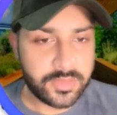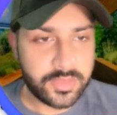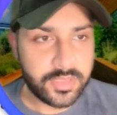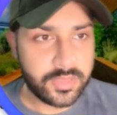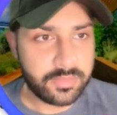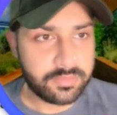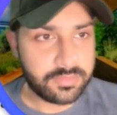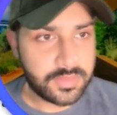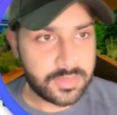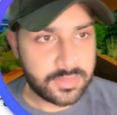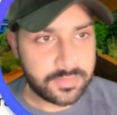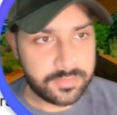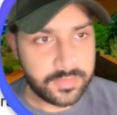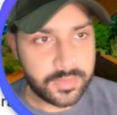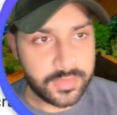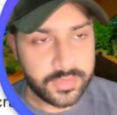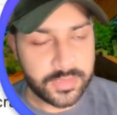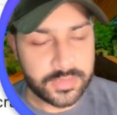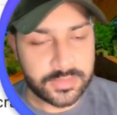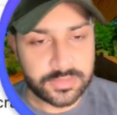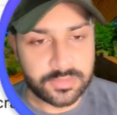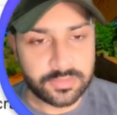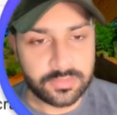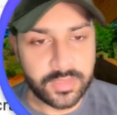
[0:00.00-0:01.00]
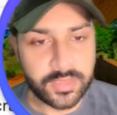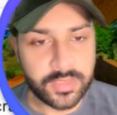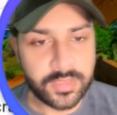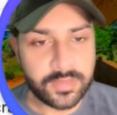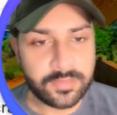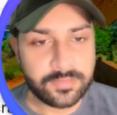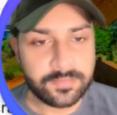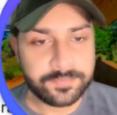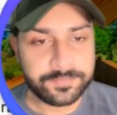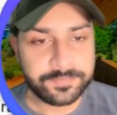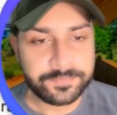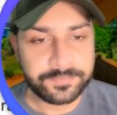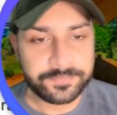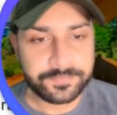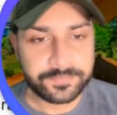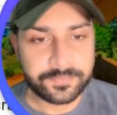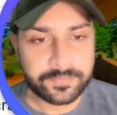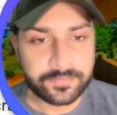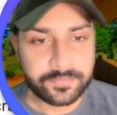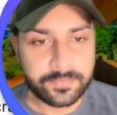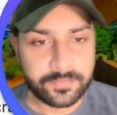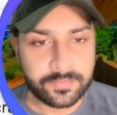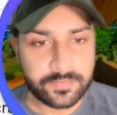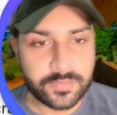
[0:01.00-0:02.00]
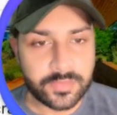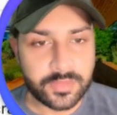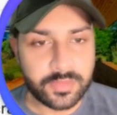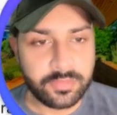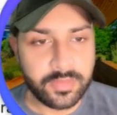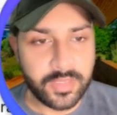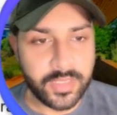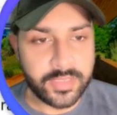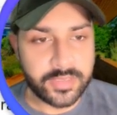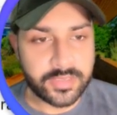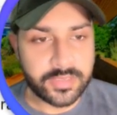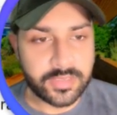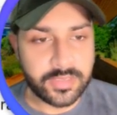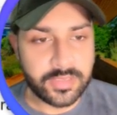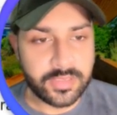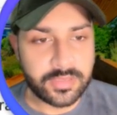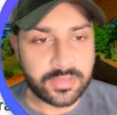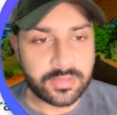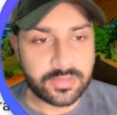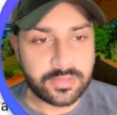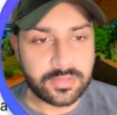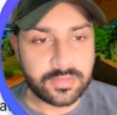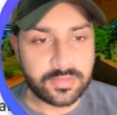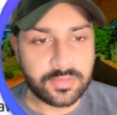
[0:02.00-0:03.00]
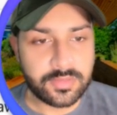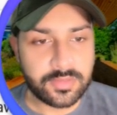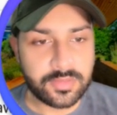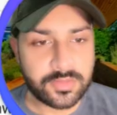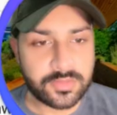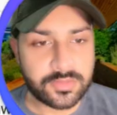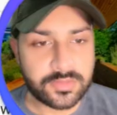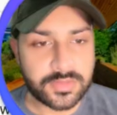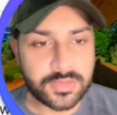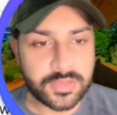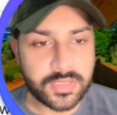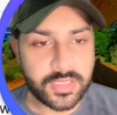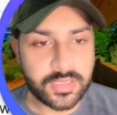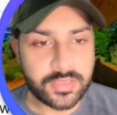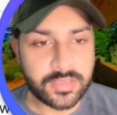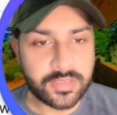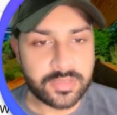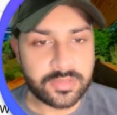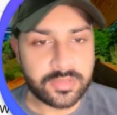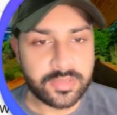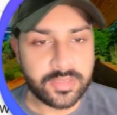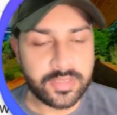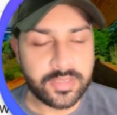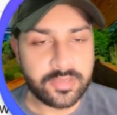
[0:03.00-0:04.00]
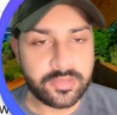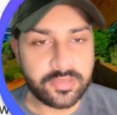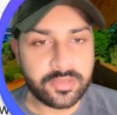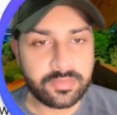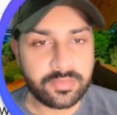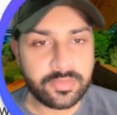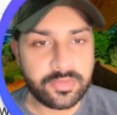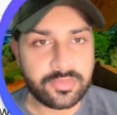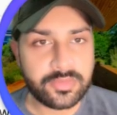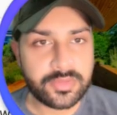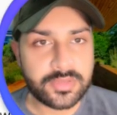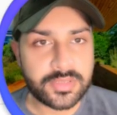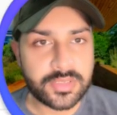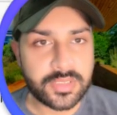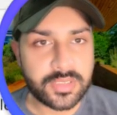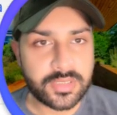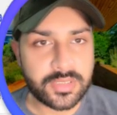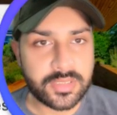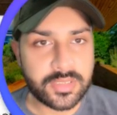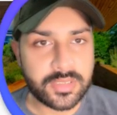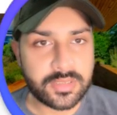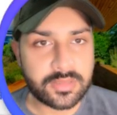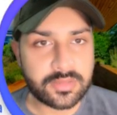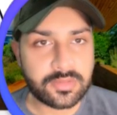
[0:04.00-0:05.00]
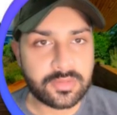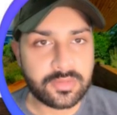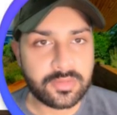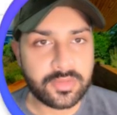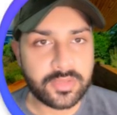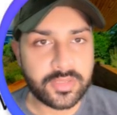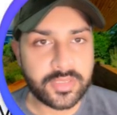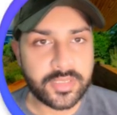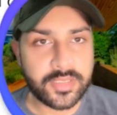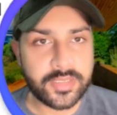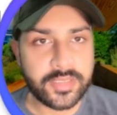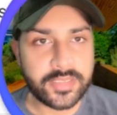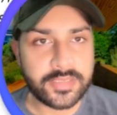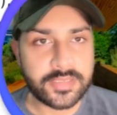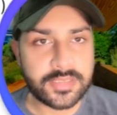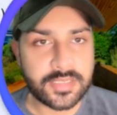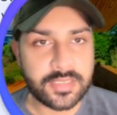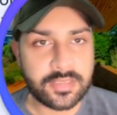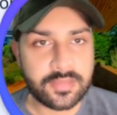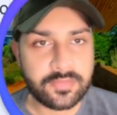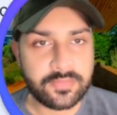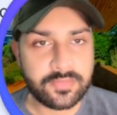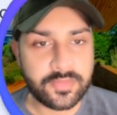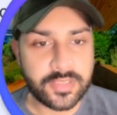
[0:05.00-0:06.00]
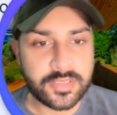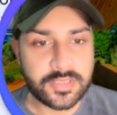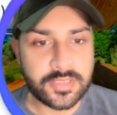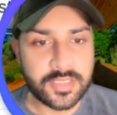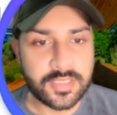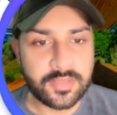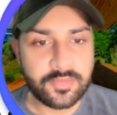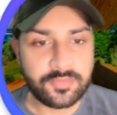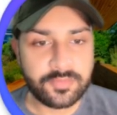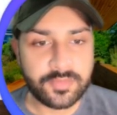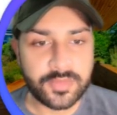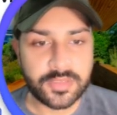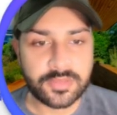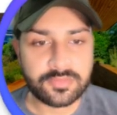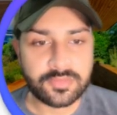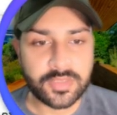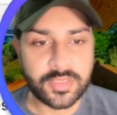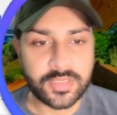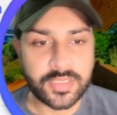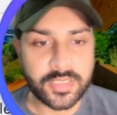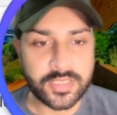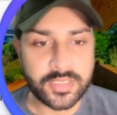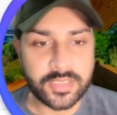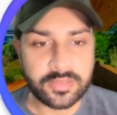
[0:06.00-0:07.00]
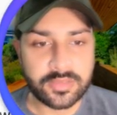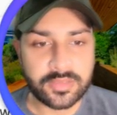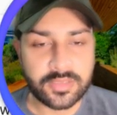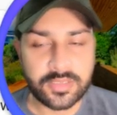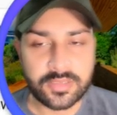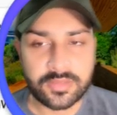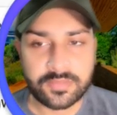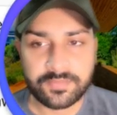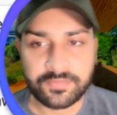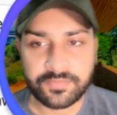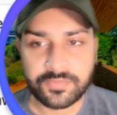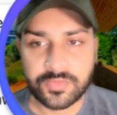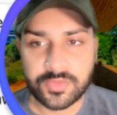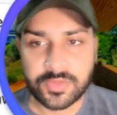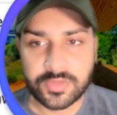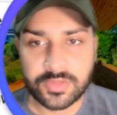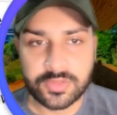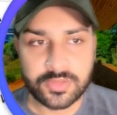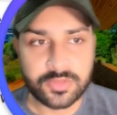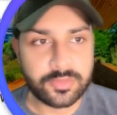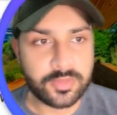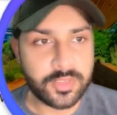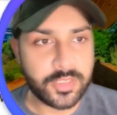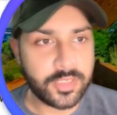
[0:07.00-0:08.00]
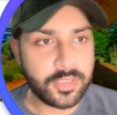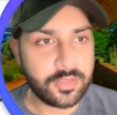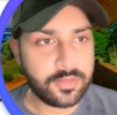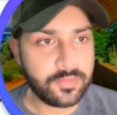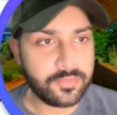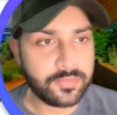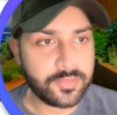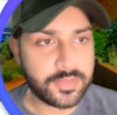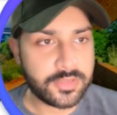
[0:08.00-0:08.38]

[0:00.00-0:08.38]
name this field as URL. Right click, go to select other attributes and then content href. Href means we are getting the URL